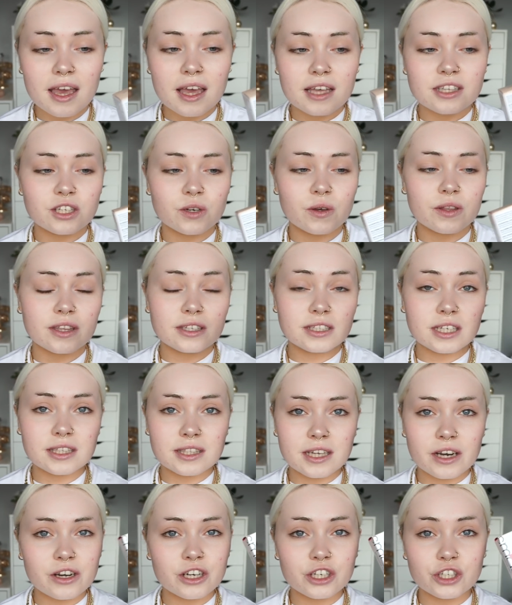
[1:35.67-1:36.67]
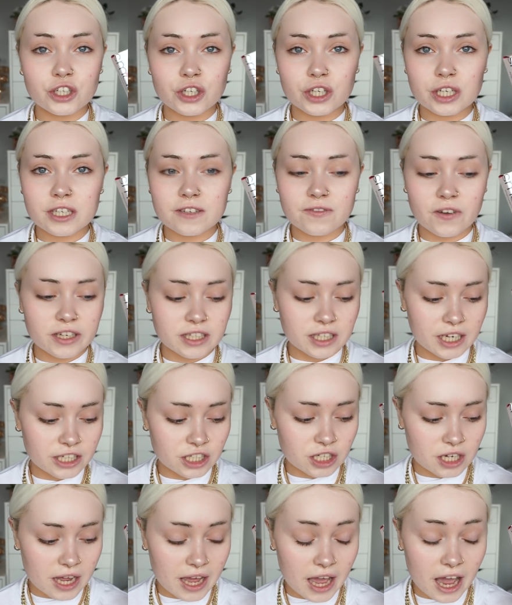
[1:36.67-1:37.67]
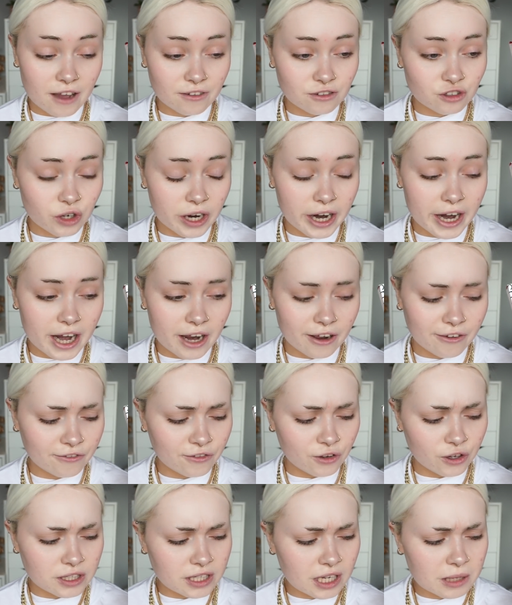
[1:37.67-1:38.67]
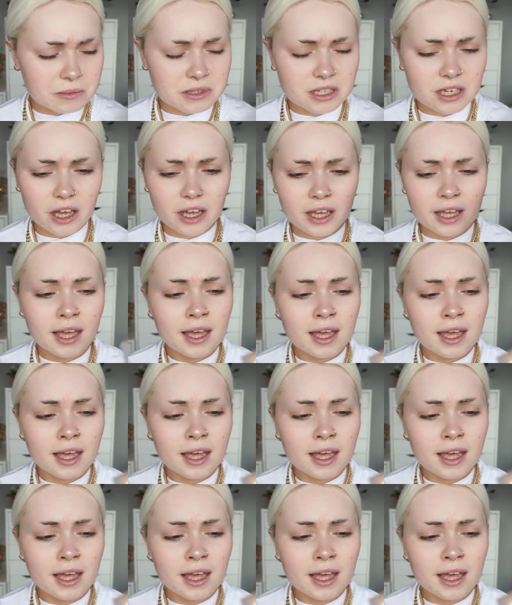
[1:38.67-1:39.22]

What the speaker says: So this is their newest foundation. I have tried it a few times now,